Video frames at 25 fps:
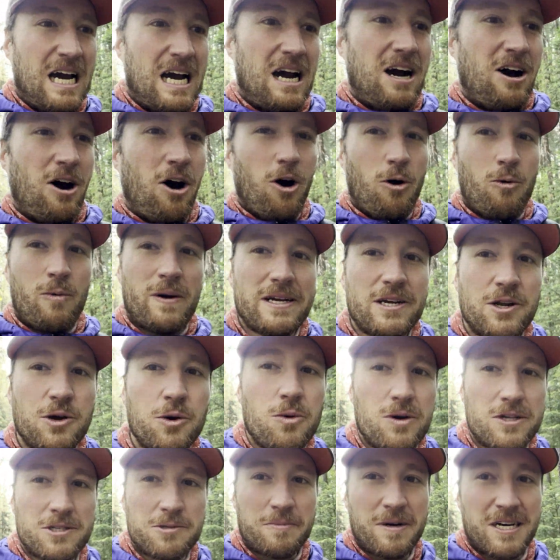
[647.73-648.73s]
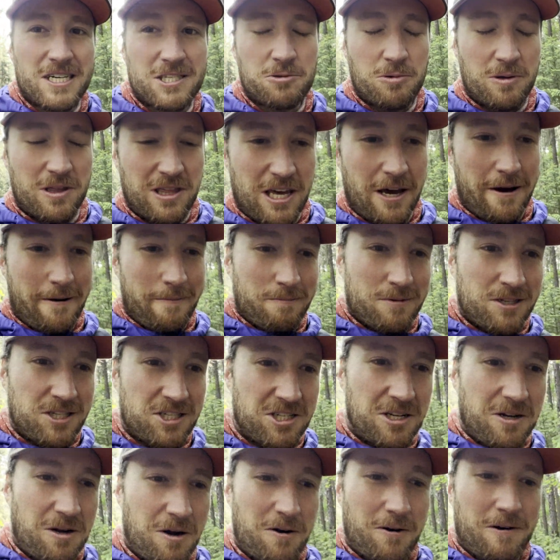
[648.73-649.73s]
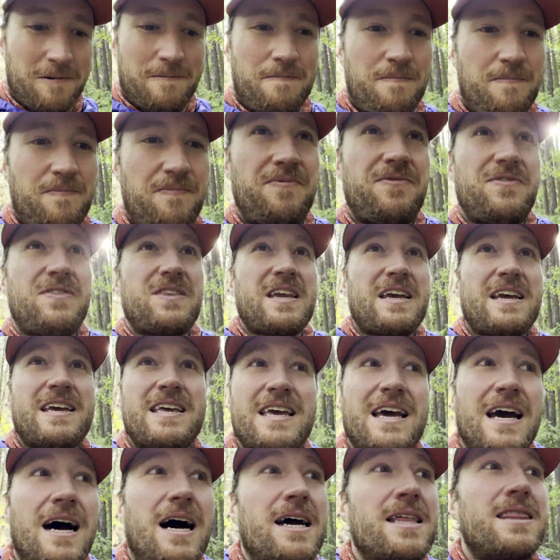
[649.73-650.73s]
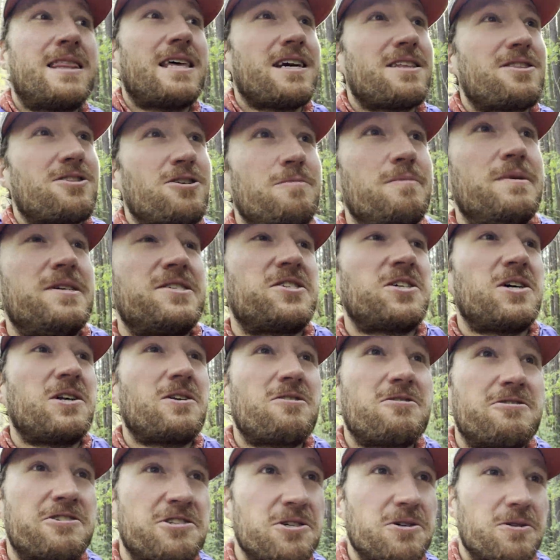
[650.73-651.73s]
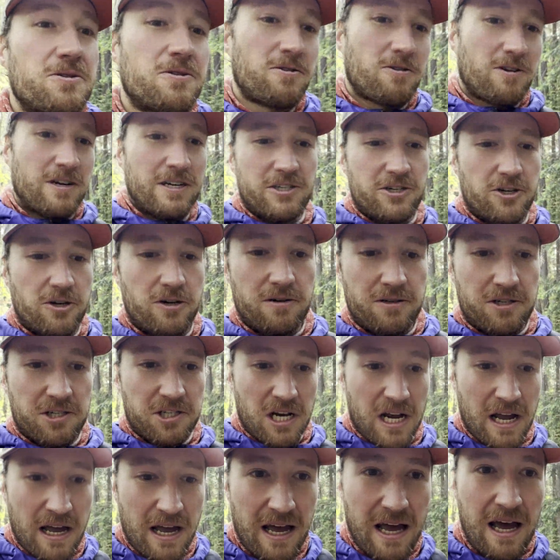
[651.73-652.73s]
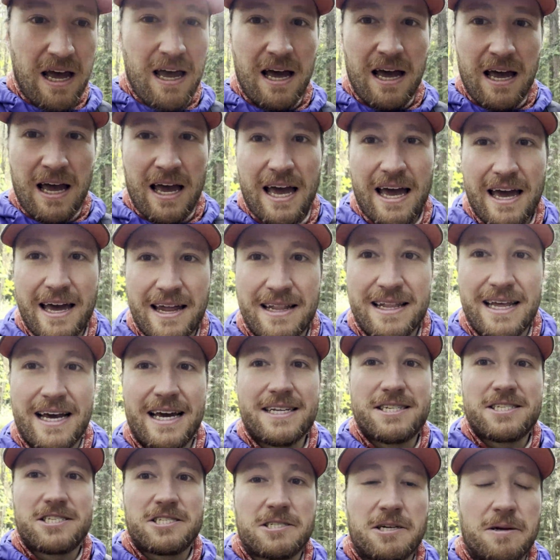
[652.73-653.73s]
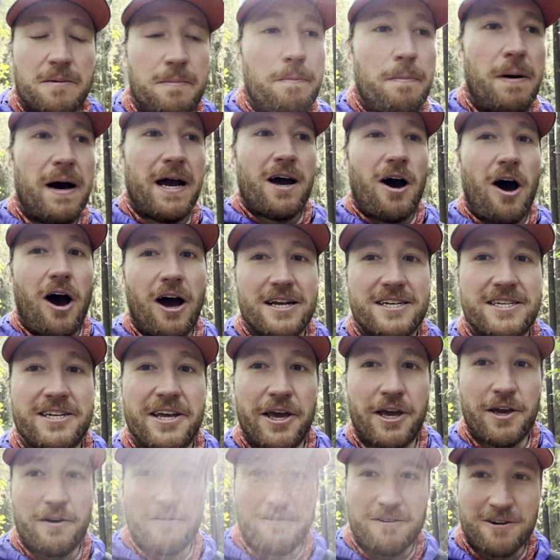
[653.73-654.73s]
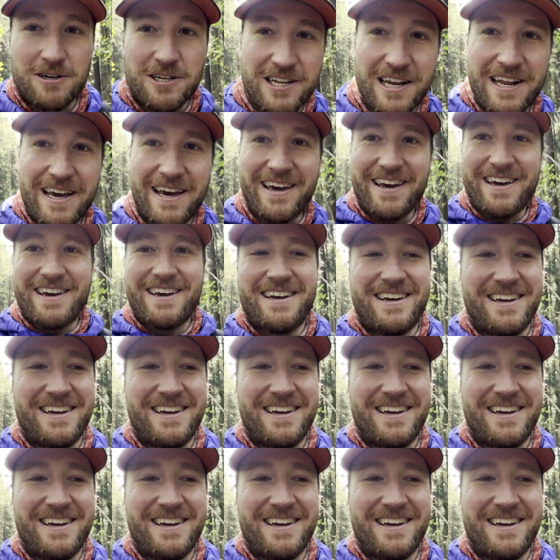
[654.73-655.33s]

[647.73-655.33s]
all we do is mess with them. So I think they're misunderstood creatures. And that's my hot take for today.